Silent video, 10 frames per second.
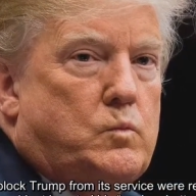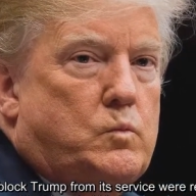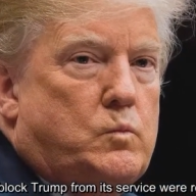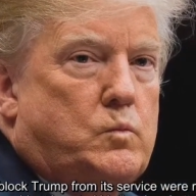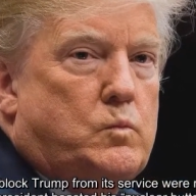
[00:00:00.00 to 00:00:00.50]

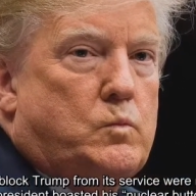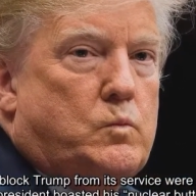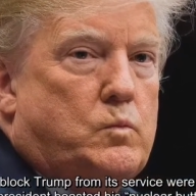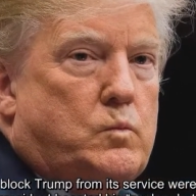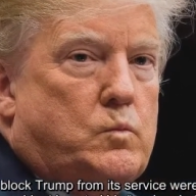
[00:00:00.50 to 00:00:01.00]

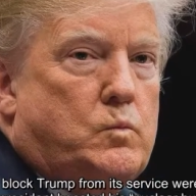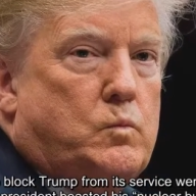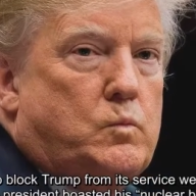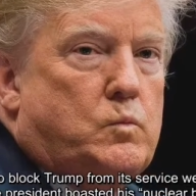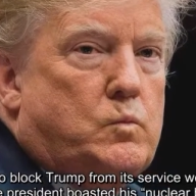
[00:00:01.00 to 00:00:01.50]

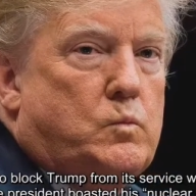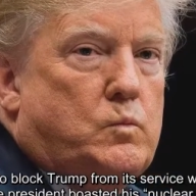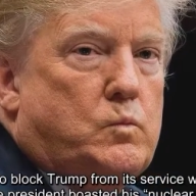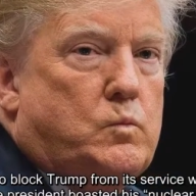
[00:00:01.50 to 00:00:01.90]
[no speech]